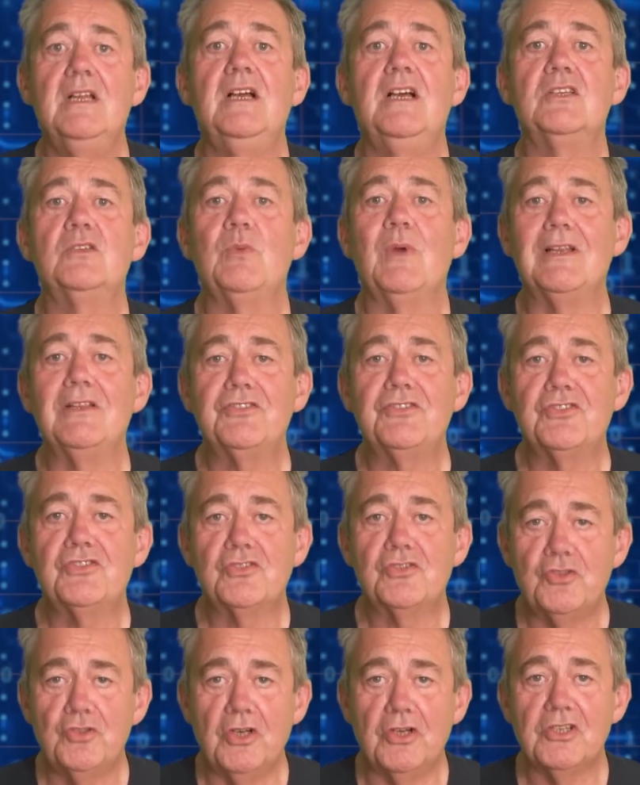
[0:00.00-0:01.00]
As well as
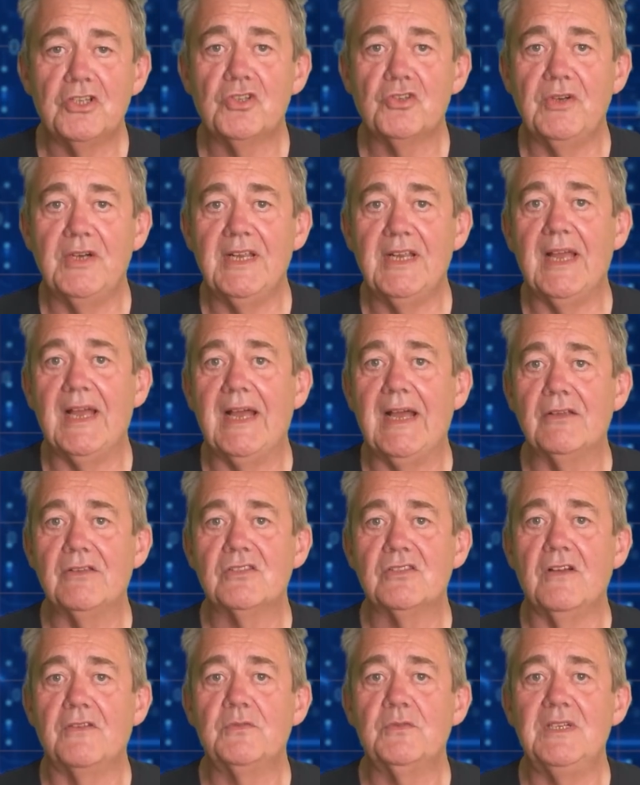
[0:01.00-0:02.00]
structuring our
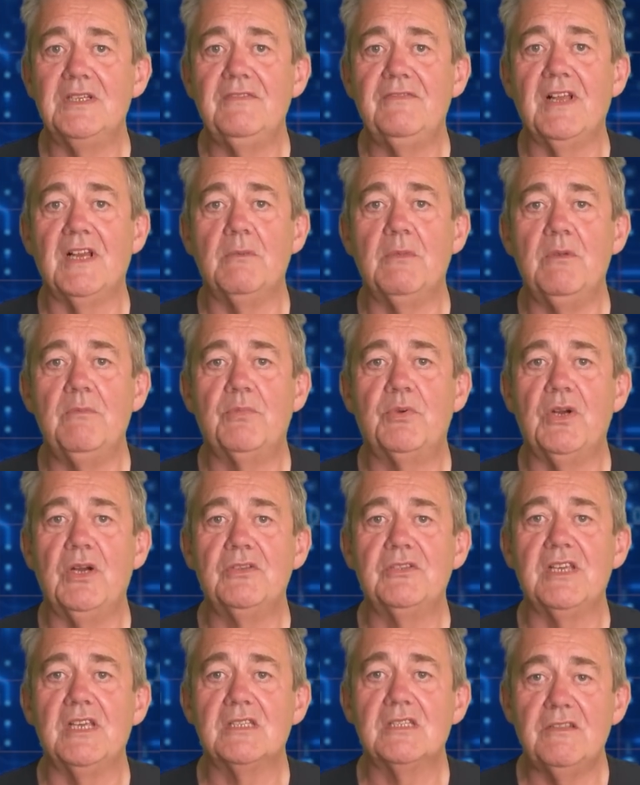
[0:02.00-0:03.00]
software development
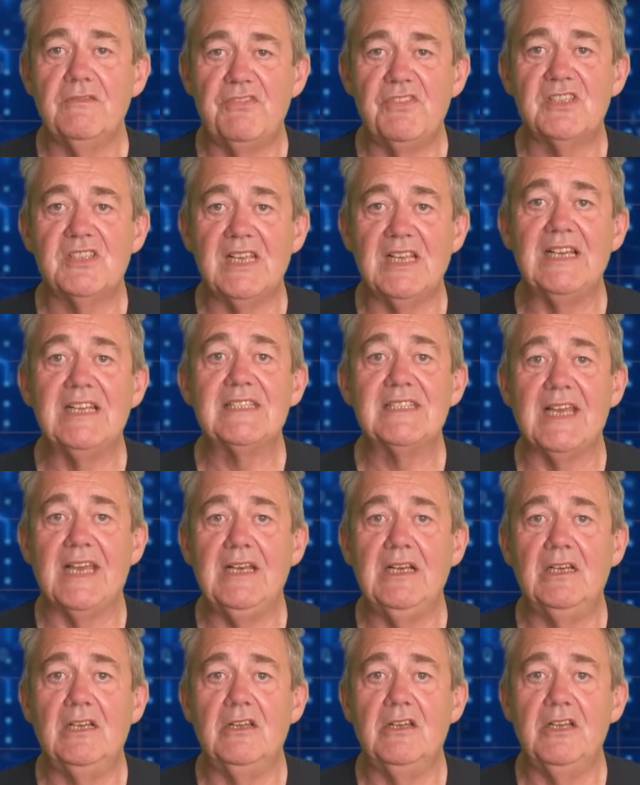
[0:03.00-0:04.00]
process to
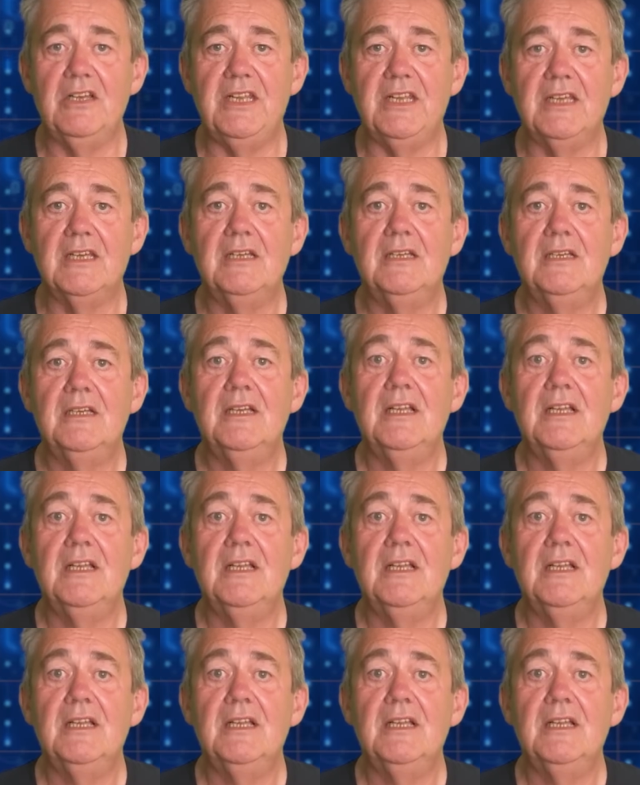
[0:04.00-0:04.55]
facilitate learning,